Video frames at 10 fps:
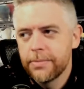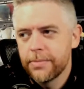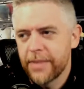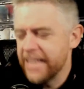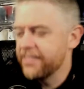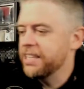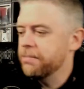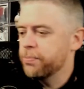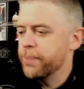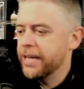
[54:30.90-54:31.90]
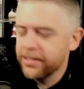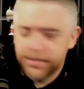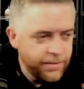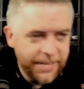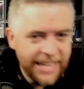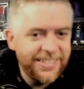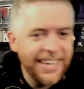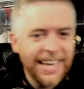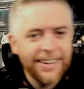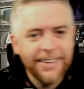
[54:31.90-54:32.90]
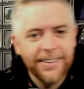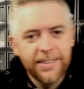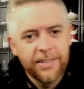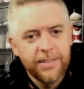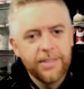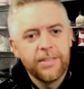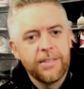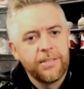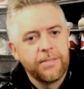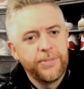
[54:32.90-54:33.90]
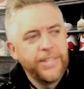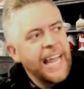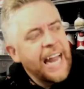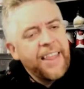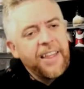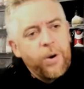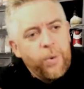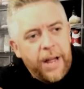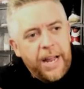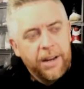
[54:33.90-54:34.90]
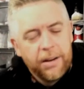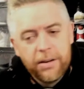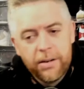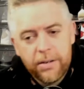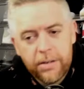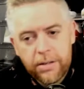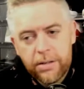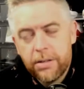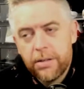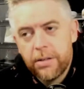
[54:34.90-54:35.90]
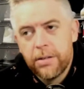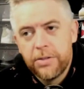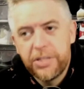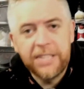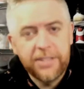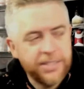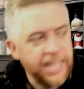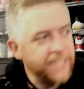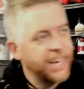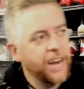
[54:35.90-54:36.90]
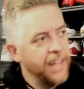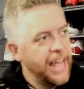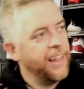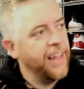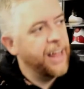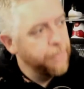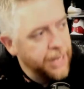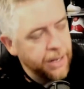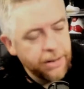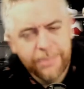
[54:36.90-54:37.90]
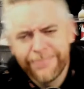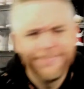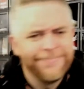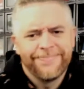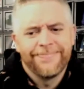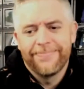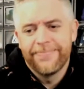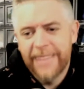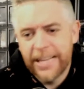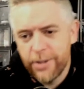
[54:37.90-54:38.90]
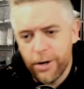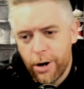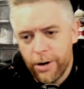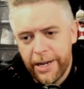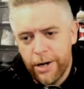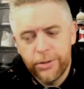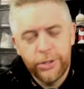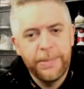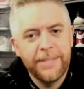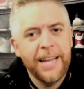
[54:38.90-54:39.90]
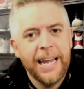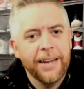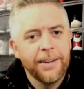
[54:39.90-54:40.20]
They seemed pissed. That's it. Staying out of their way. Jesus, they scare the hell out of me. That's all Carlito should be saying.